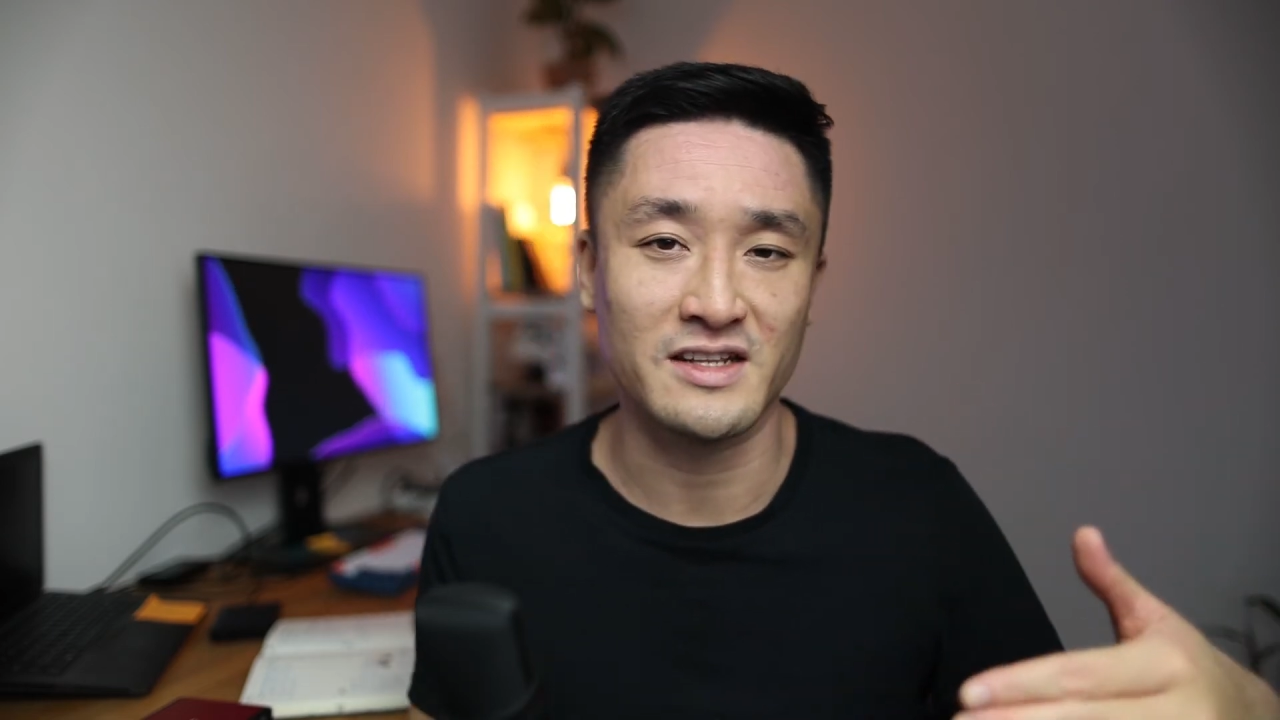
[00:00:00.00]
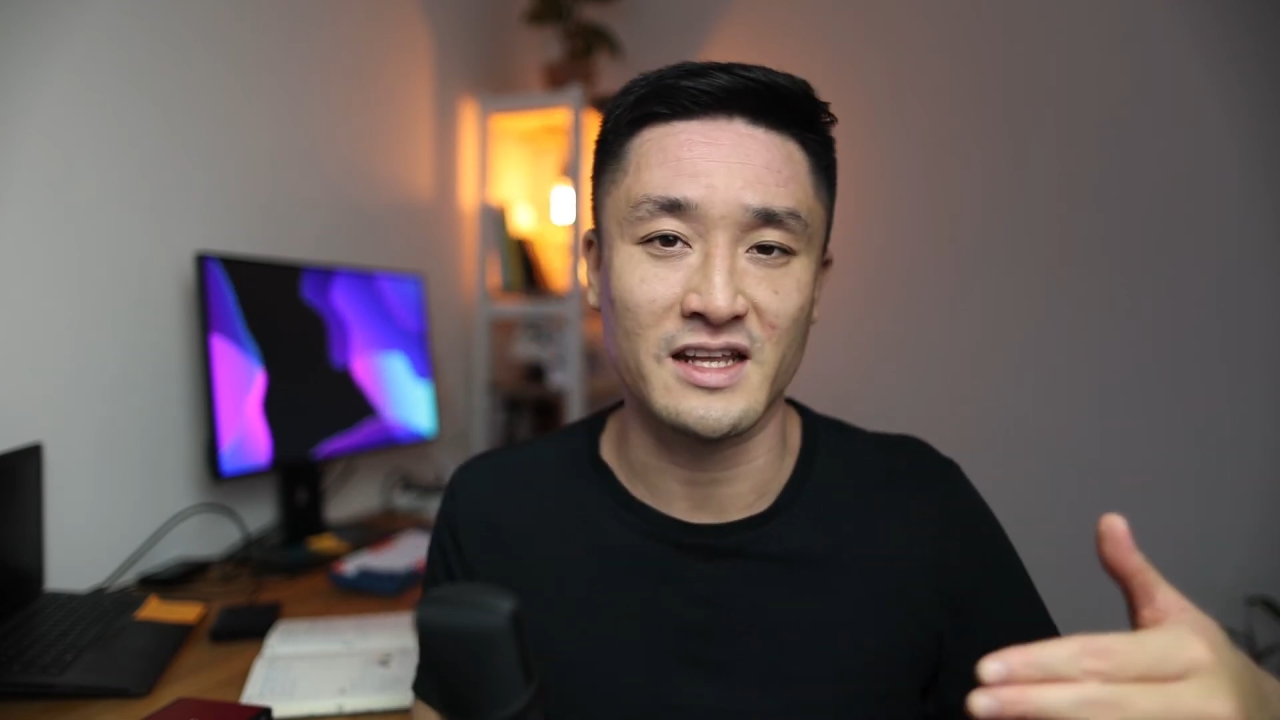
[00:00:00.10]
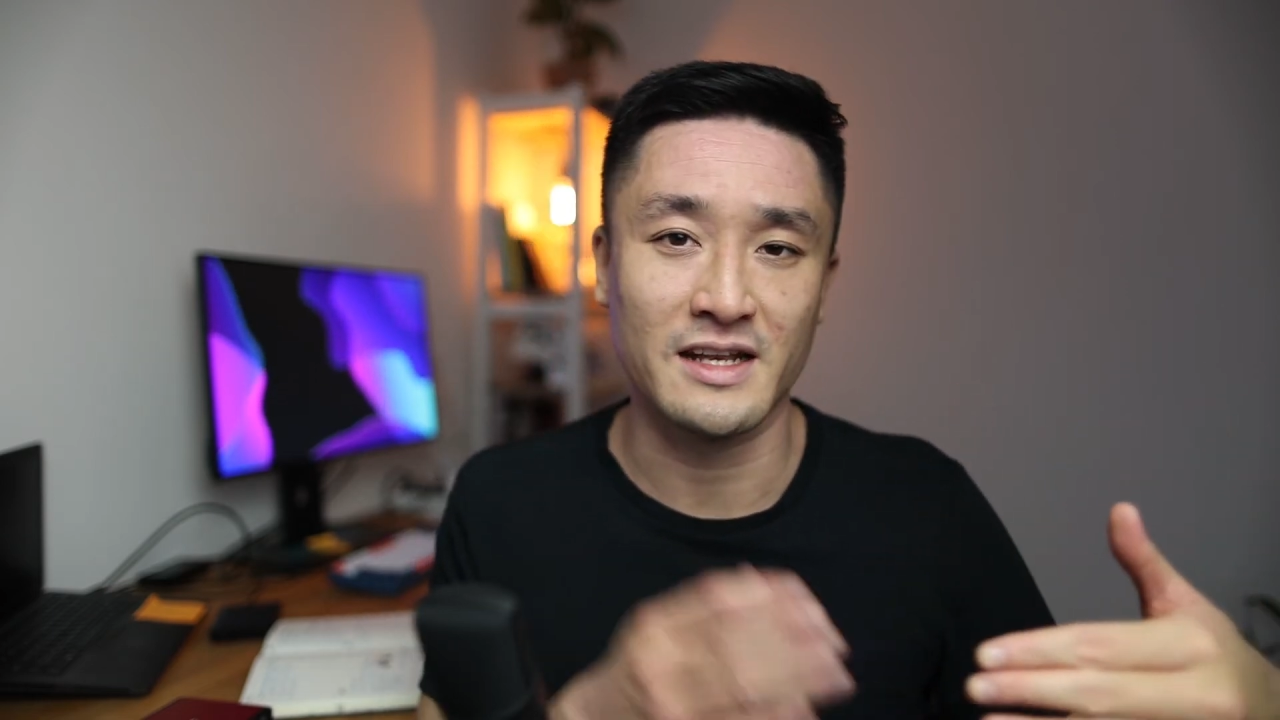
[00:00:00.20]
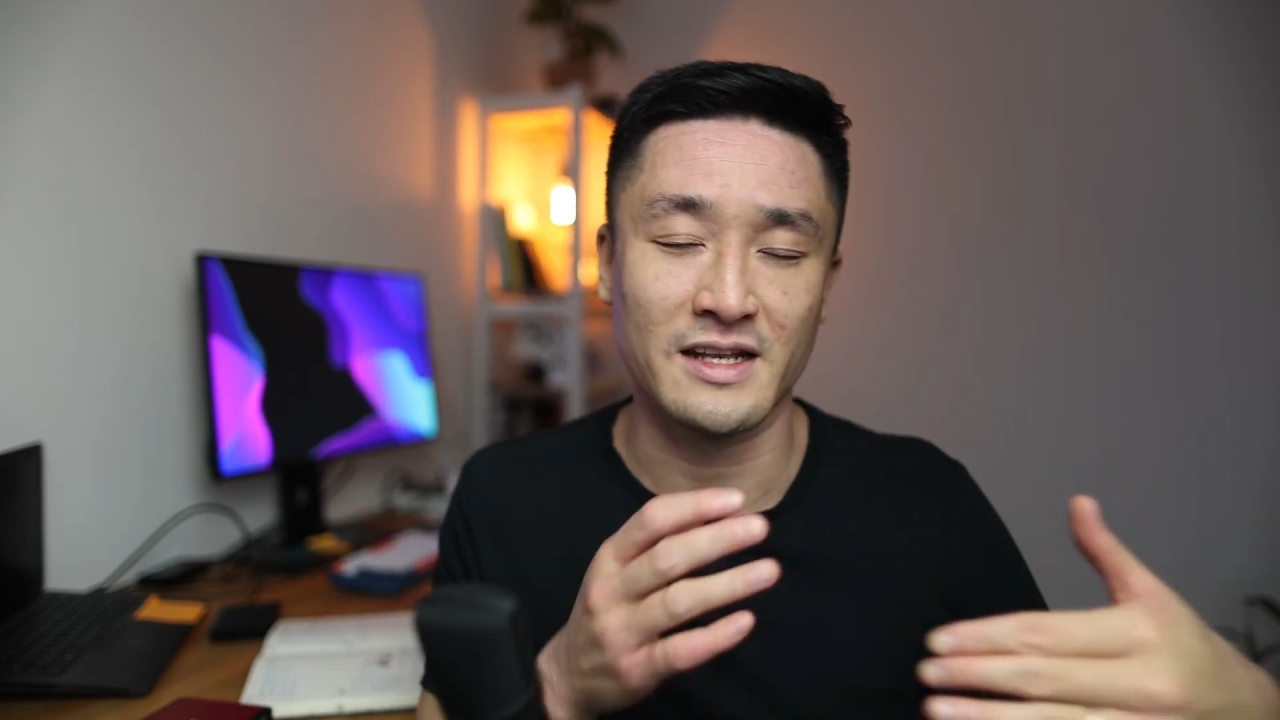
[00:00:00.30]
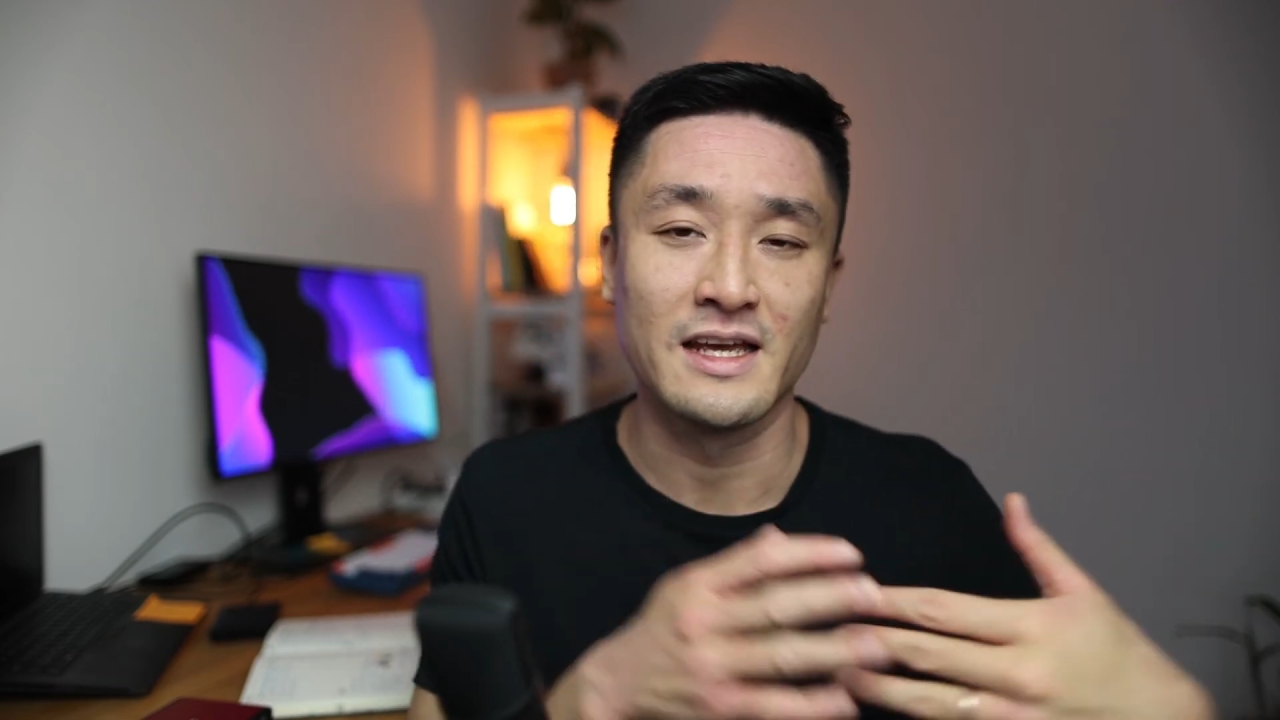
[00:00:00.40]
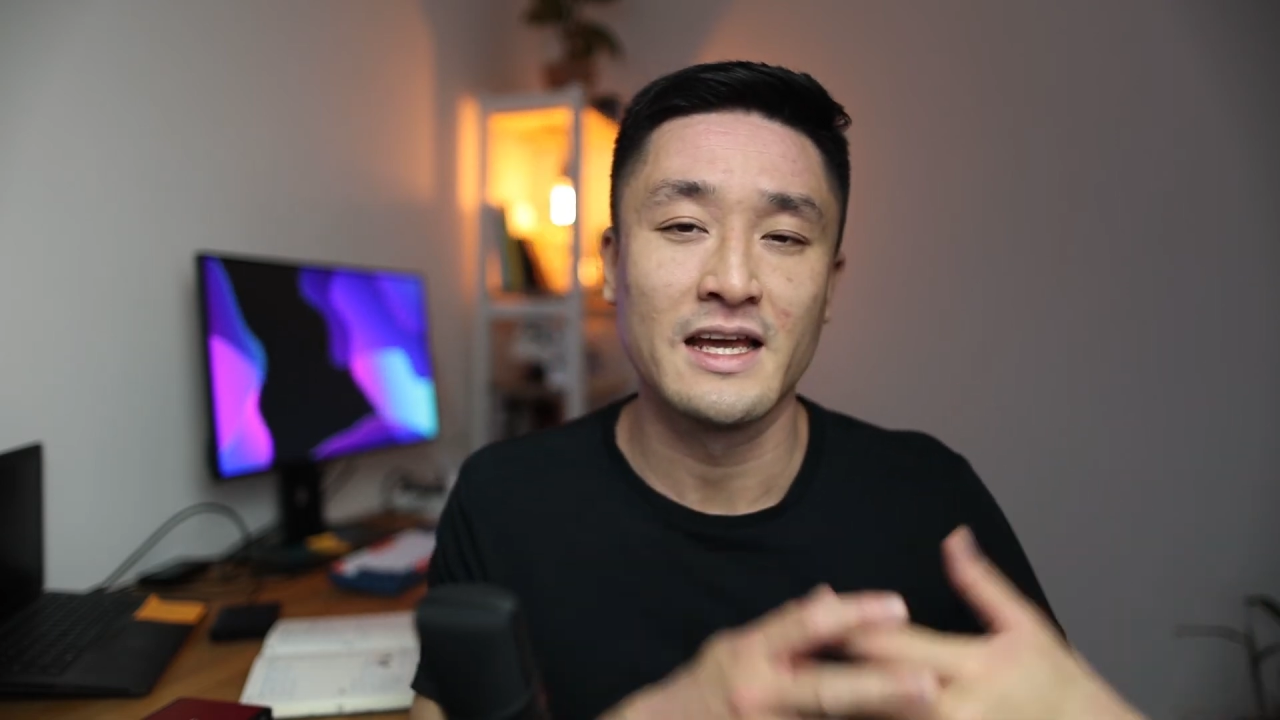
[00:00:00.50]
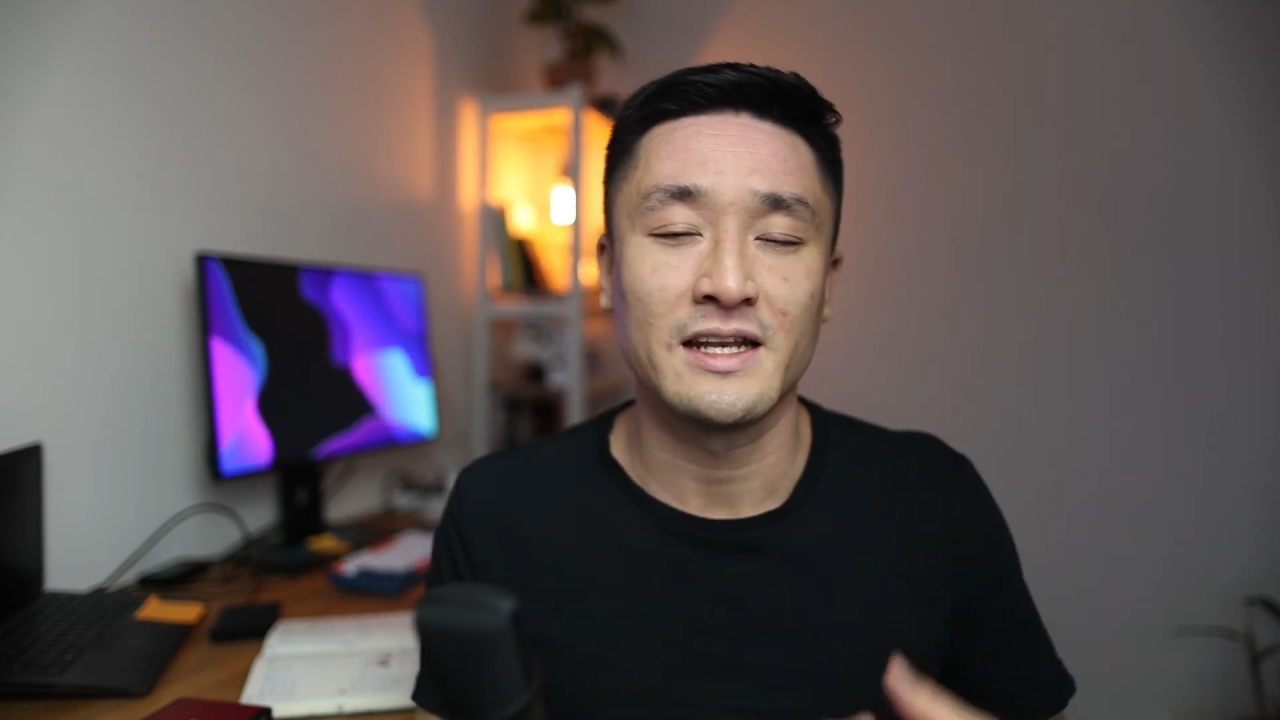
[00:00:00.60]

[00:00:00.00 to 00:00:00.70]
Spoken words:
and then